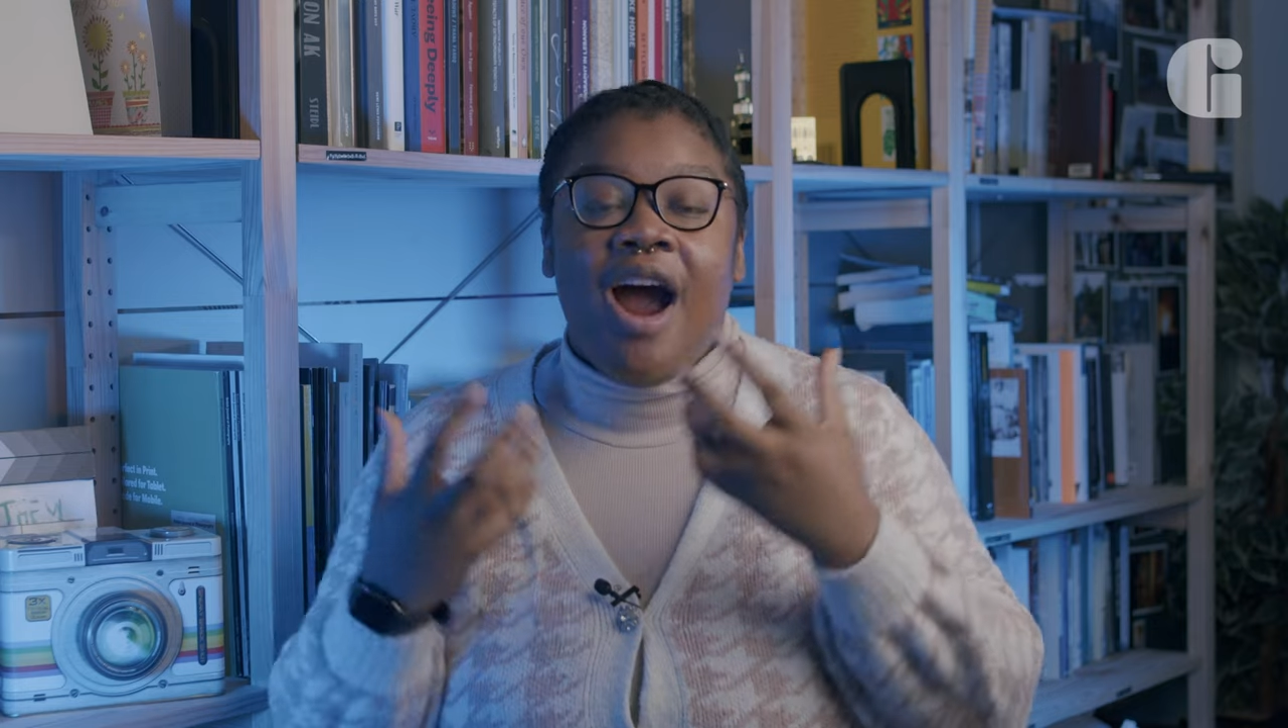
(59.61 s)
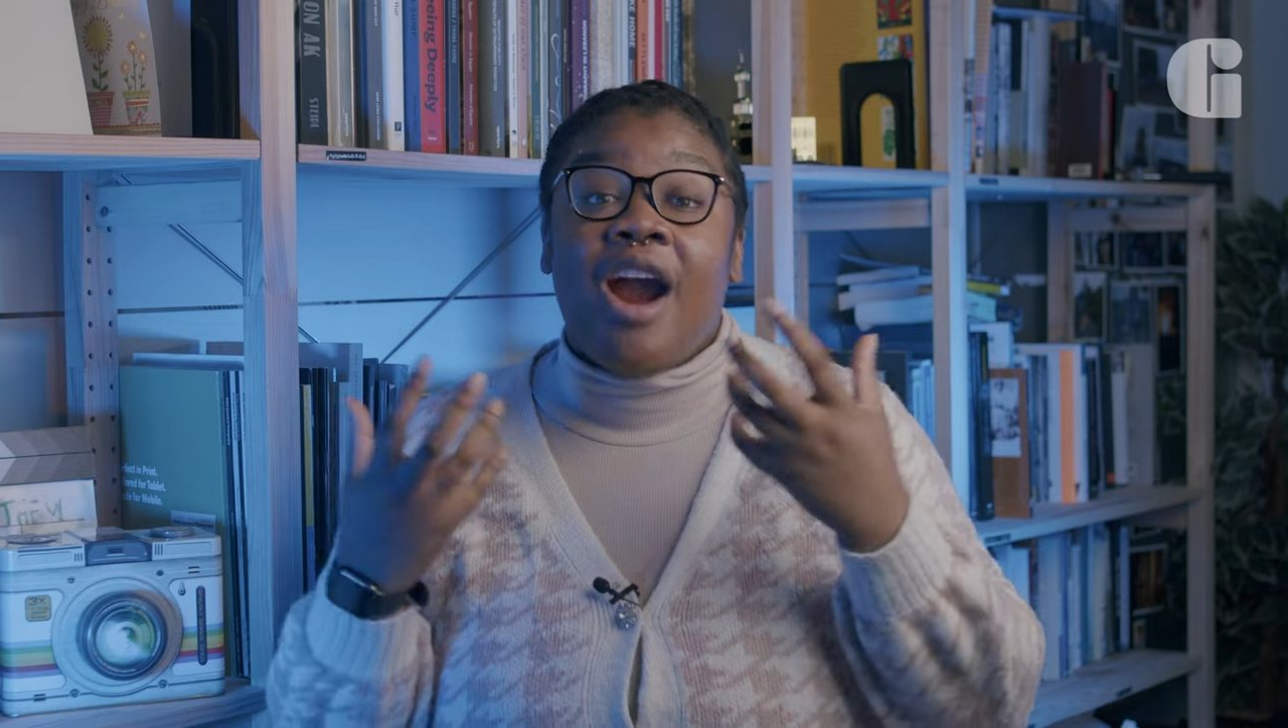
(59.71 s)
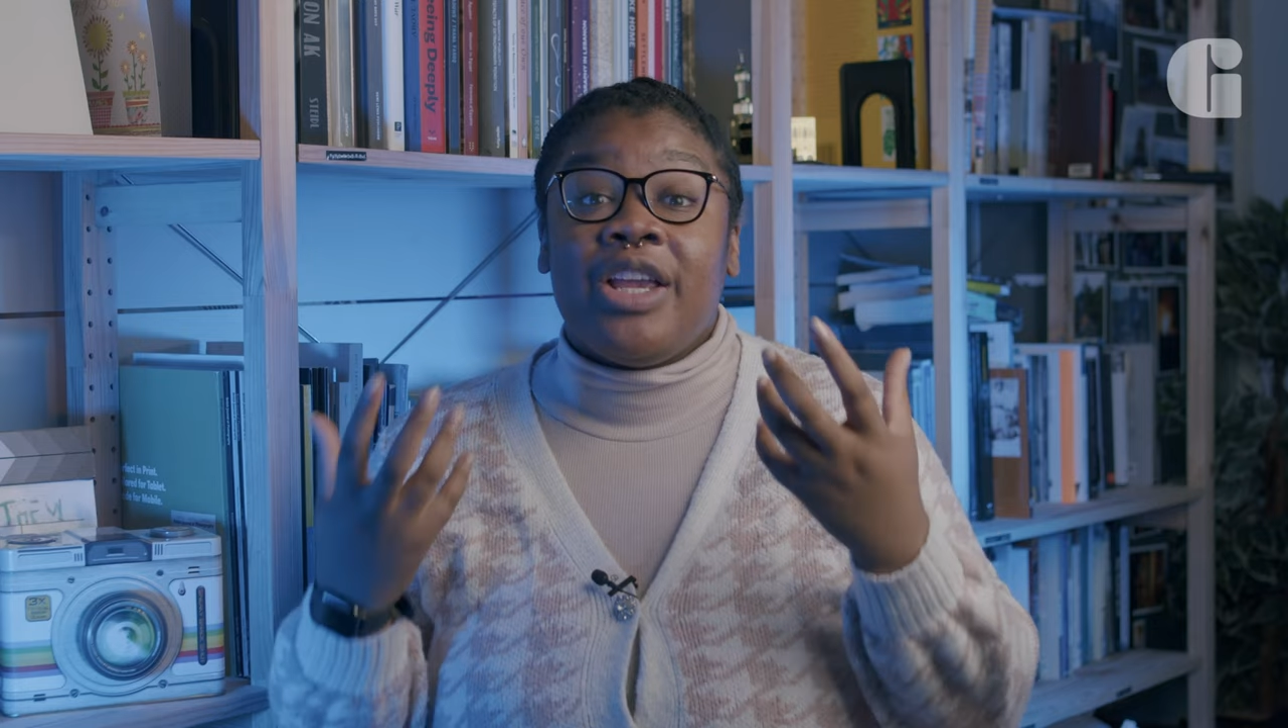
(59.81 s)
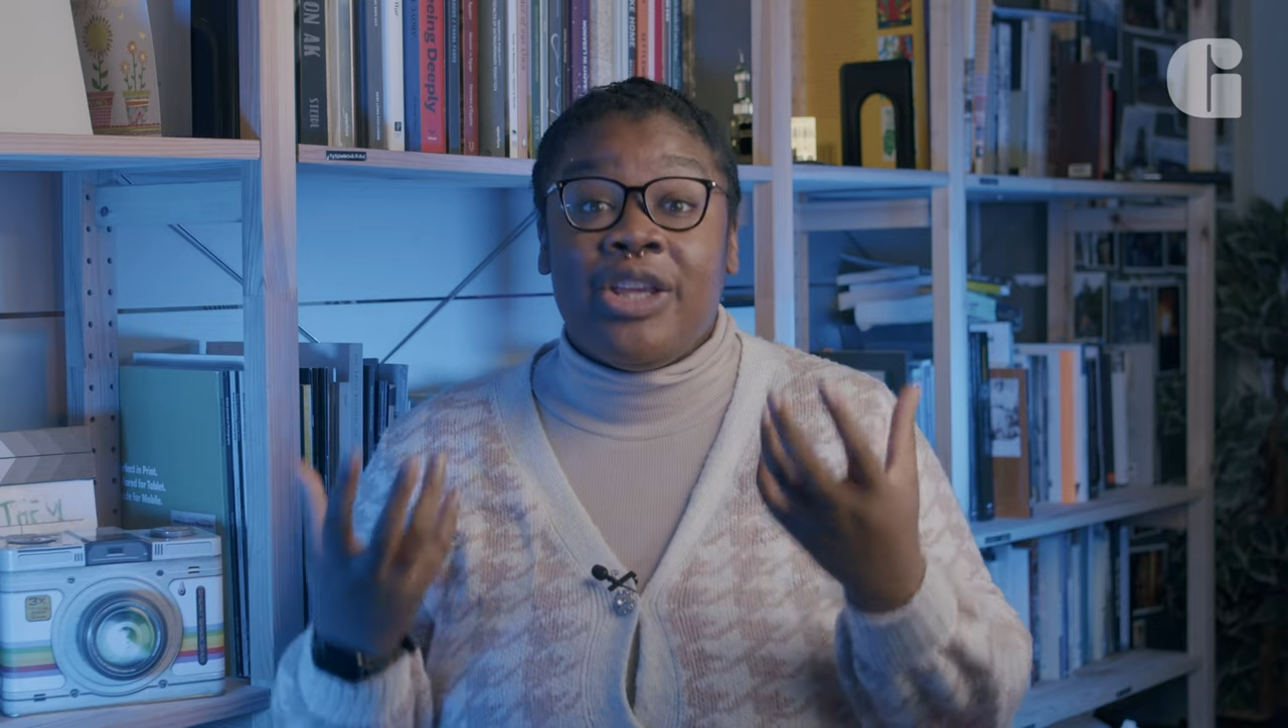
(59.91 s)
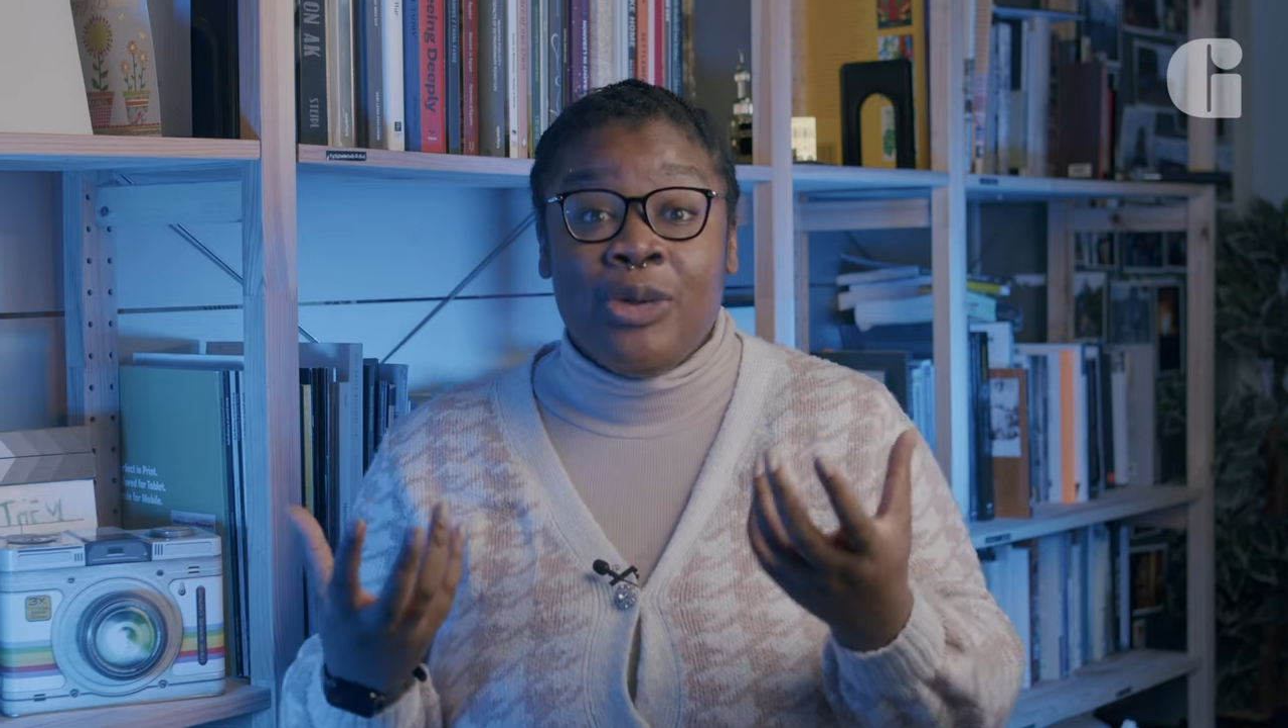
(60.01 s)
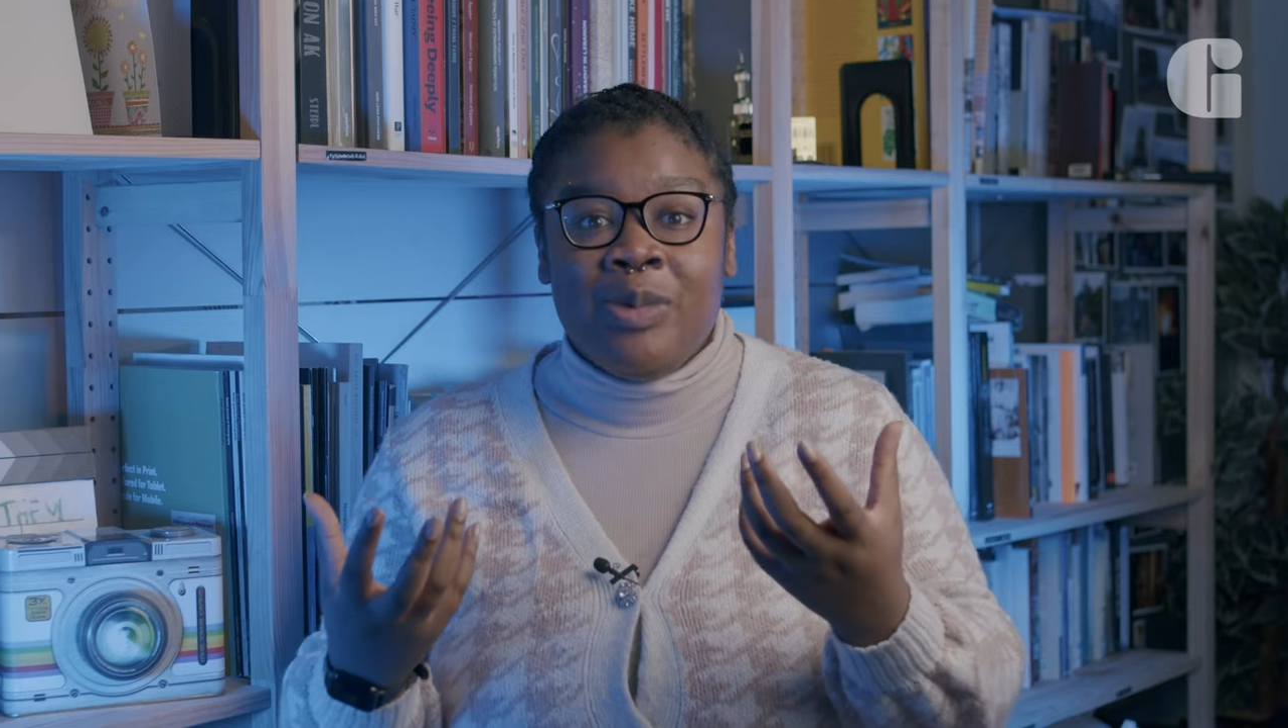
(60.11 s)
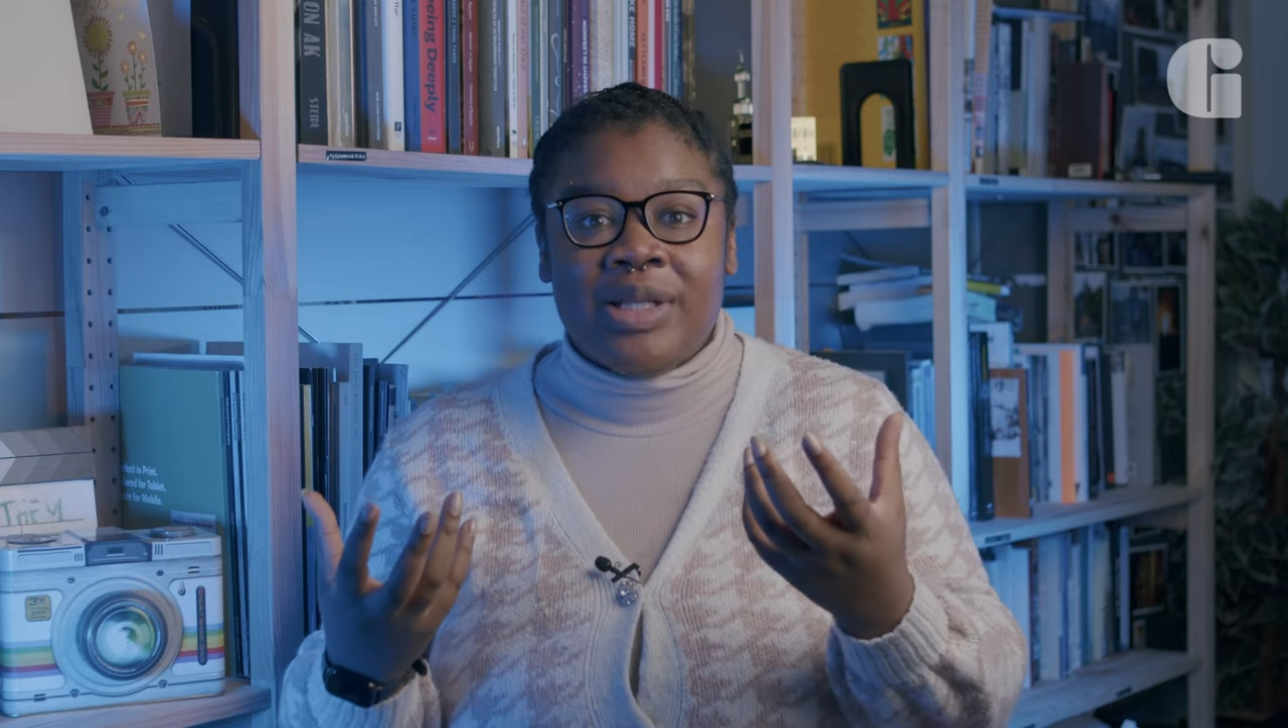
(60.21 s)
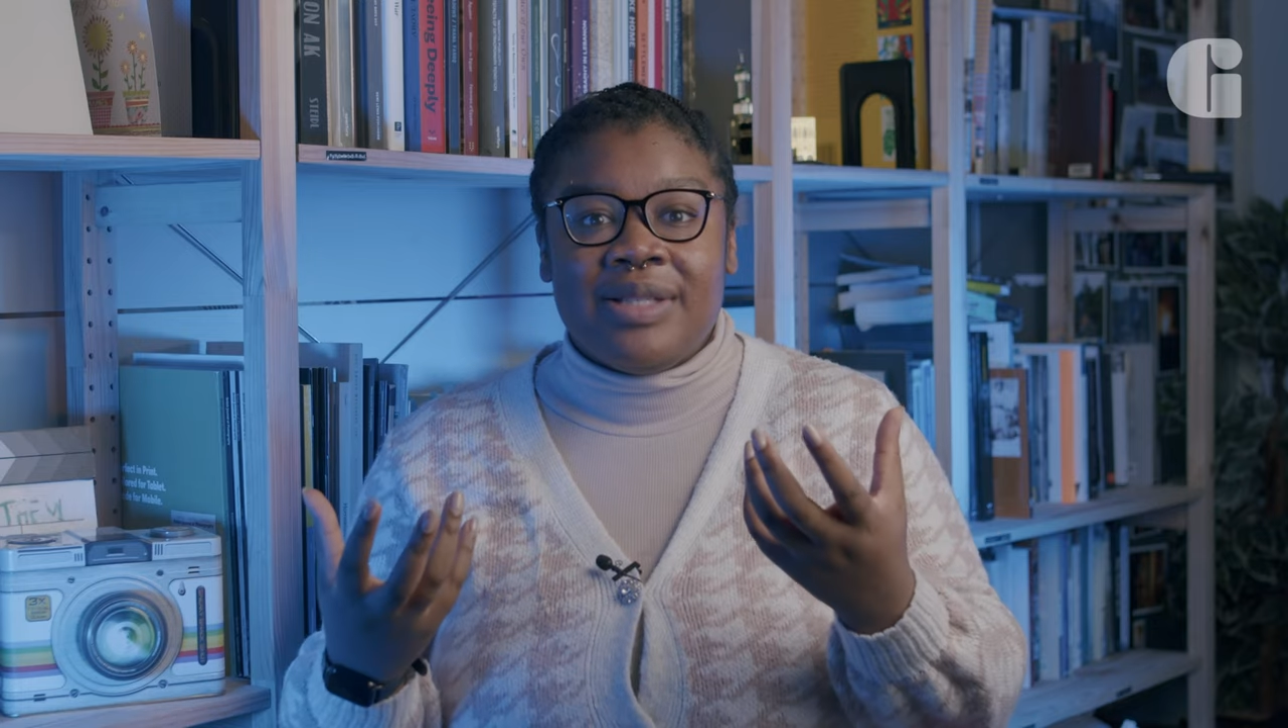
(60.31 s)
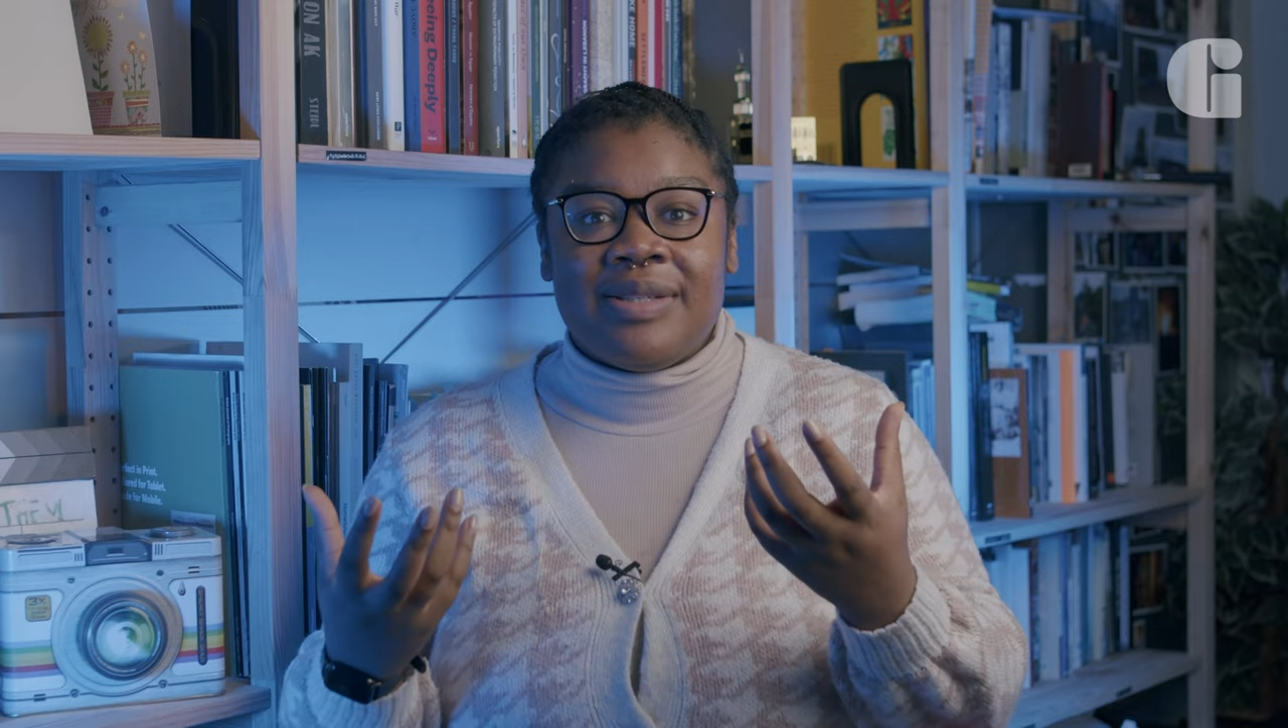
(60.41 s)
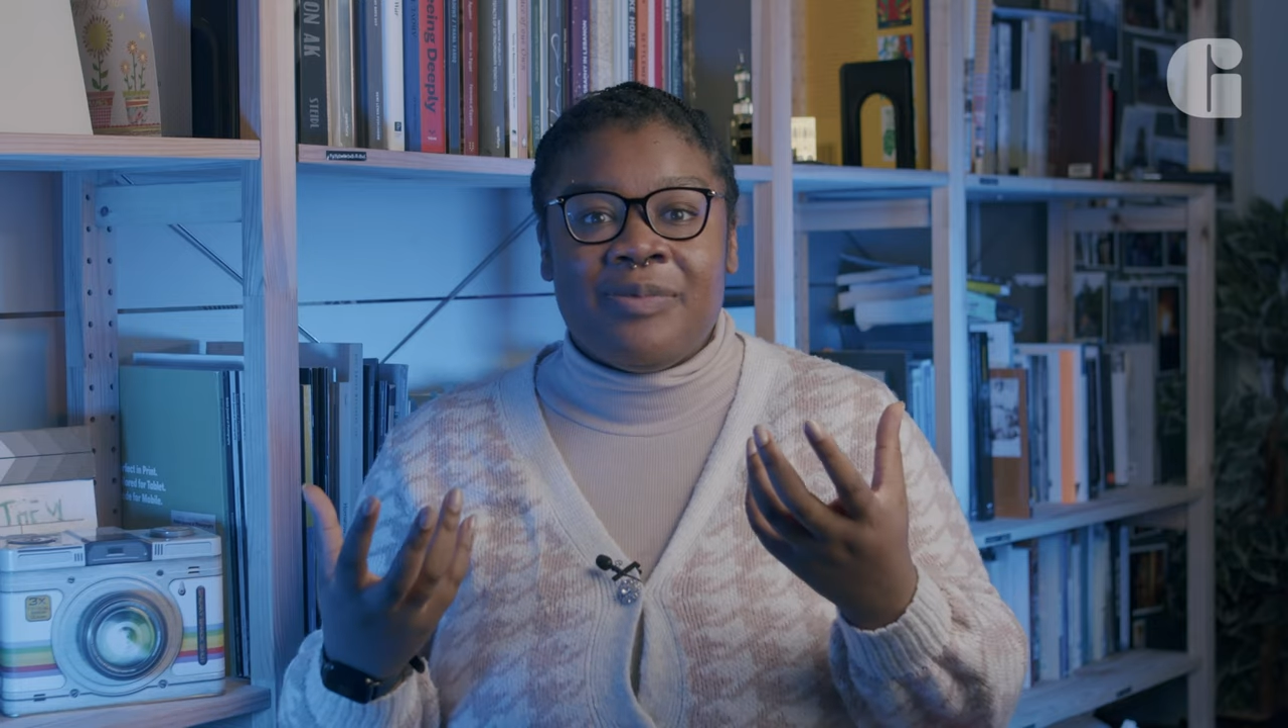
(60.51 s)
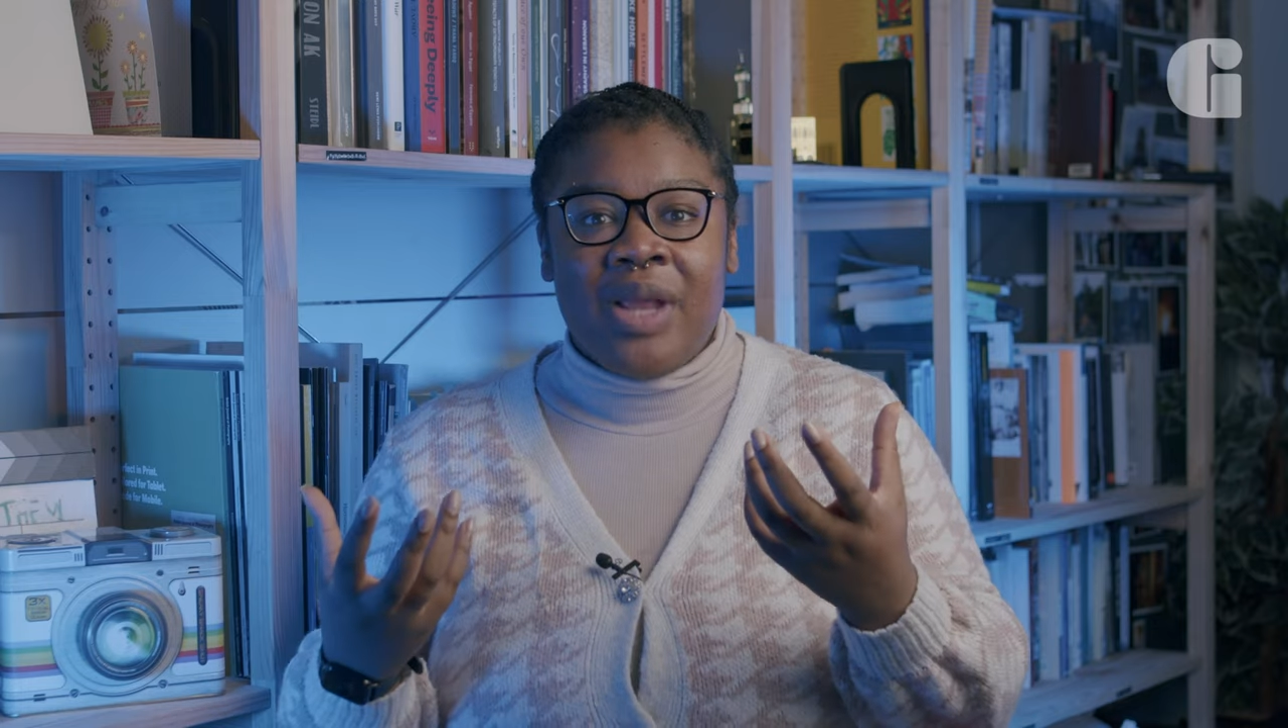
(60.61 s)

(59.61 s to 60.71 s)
are humans